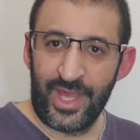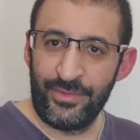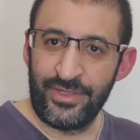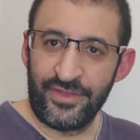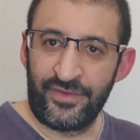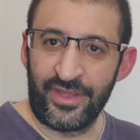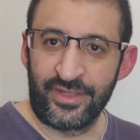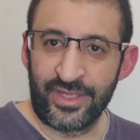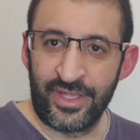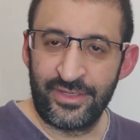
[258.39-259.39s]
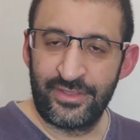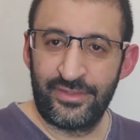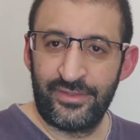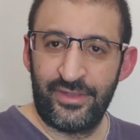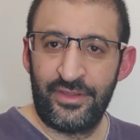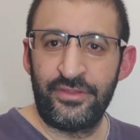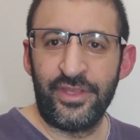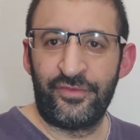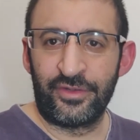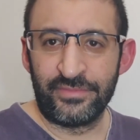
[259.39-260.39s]
I will define again the
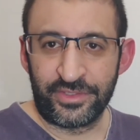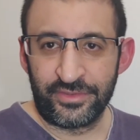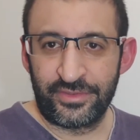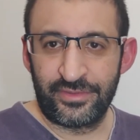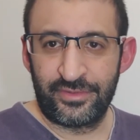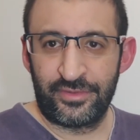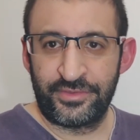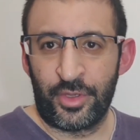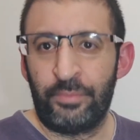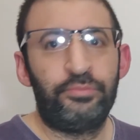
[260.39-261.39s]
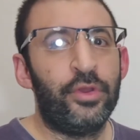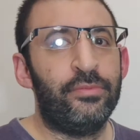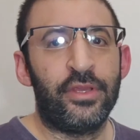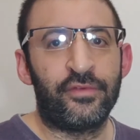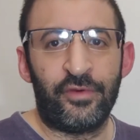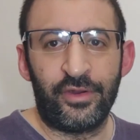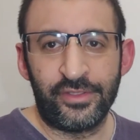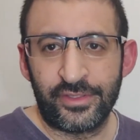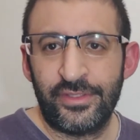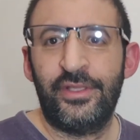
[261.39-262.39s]
default method. So public
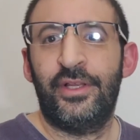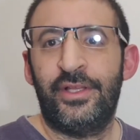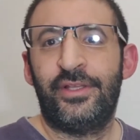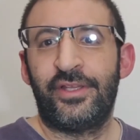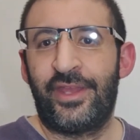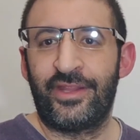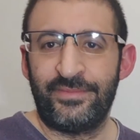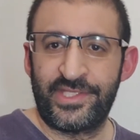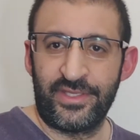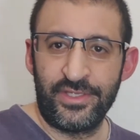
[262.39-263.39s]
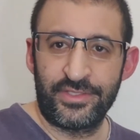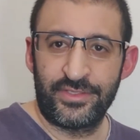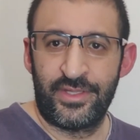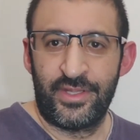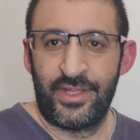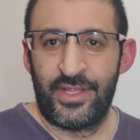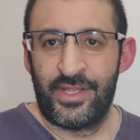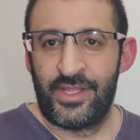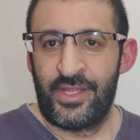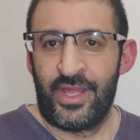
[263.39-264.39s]
void getMessage,
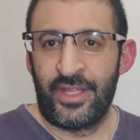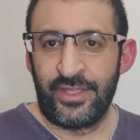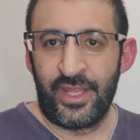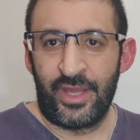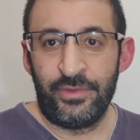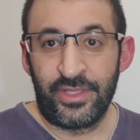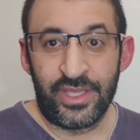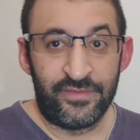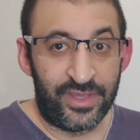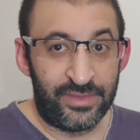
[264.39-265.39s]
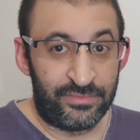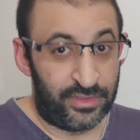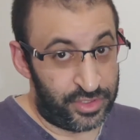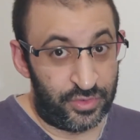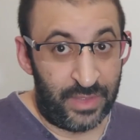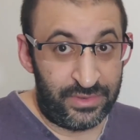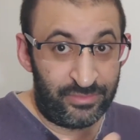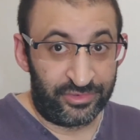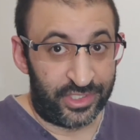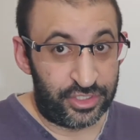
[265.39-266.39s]
and here I will give him new
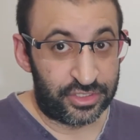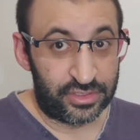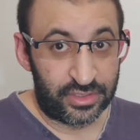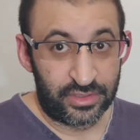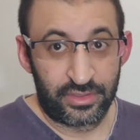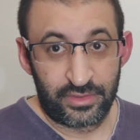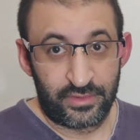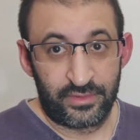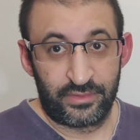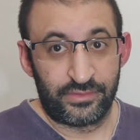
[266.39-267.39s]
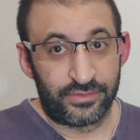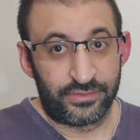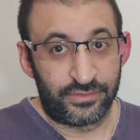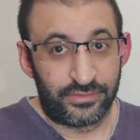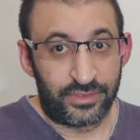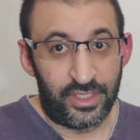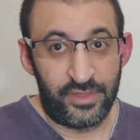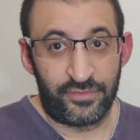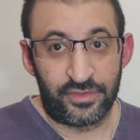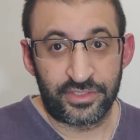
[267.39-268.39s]
implementation.
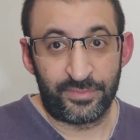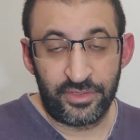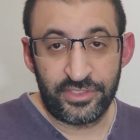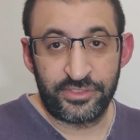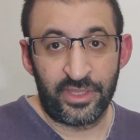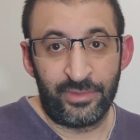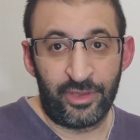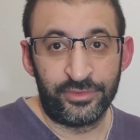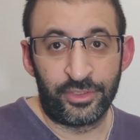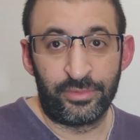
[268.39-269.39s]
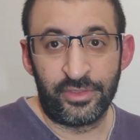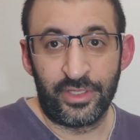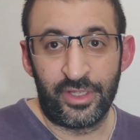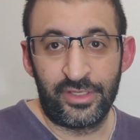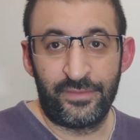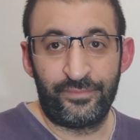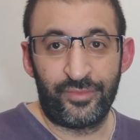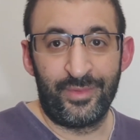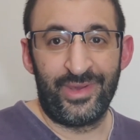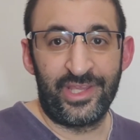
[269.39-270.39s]
Okay, for example, system out.println,
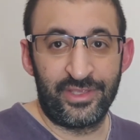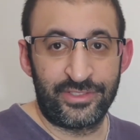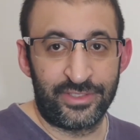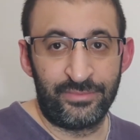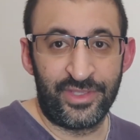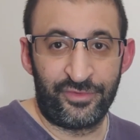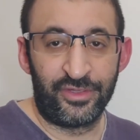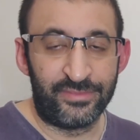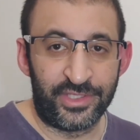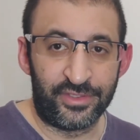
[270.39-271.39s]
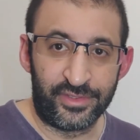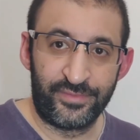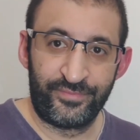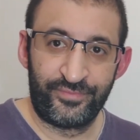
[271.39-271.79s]
my custom default method.